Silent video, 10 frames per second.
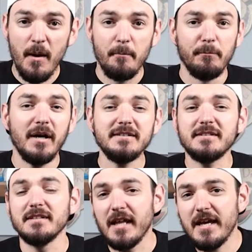
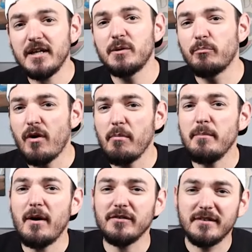months later, probably
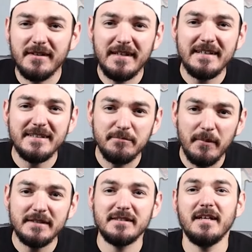about six
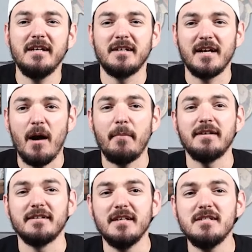months later, I got my
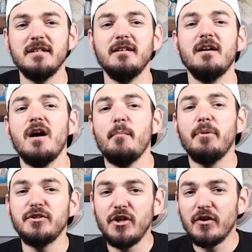decision.
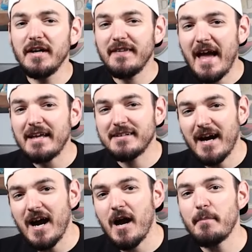But during that
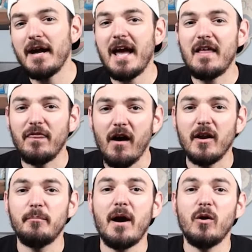time, I had thought
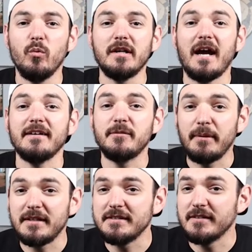about what I
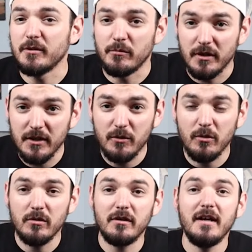experienced in the Marine
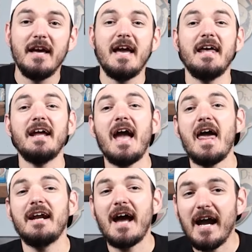Corps and I
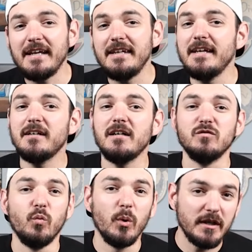had an idea
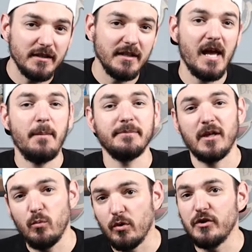of what claims I
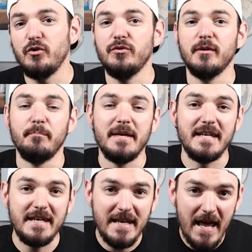wanted to submit
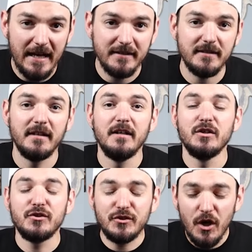next.
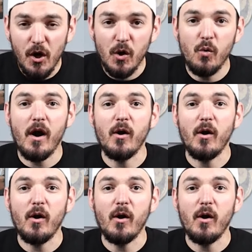So I